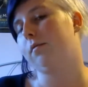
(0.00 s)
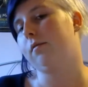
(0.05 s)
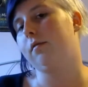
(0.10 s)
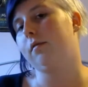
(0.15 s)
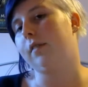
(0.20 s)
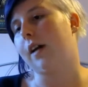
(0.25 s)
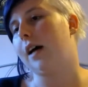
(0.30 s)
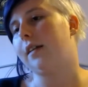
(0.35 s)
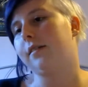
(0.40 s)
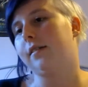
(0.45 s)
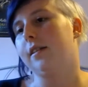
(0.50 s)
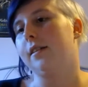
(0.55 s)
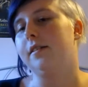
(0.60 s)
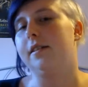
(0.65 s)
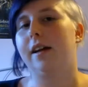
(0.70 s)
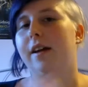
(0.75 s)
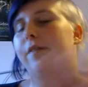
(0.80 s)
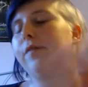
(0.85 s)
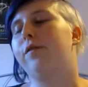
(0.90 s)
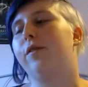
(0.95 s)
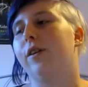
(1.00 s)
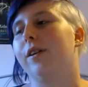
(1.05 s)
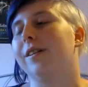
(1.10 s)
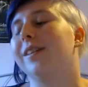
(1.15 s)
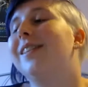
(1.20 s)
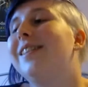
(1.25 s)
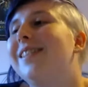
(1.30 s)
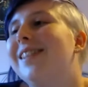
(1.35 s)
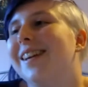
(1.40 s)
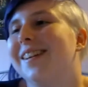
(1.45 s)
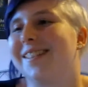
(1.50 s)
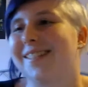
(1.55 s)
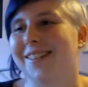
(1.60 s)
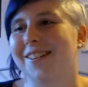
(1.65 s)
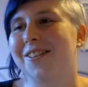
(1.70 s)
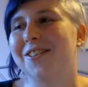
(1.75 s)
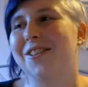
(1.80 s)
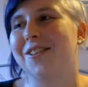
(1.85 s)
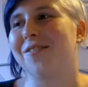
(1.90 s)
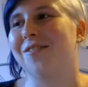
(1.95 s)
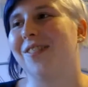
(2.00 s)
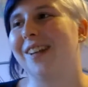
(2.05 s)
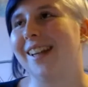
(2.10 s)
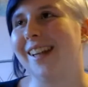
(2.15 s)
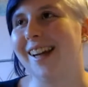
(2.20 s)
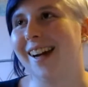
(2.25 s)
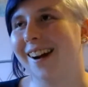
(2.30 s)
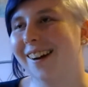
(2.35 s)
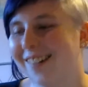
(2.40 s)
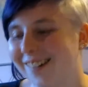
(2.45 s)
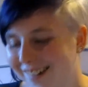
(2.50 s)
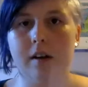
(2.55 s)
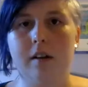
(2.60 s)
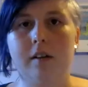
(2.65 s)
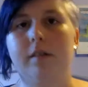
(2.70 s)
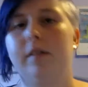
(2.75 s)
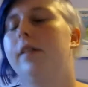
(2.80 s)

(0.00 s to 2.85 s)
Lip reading: That's a different discussion video.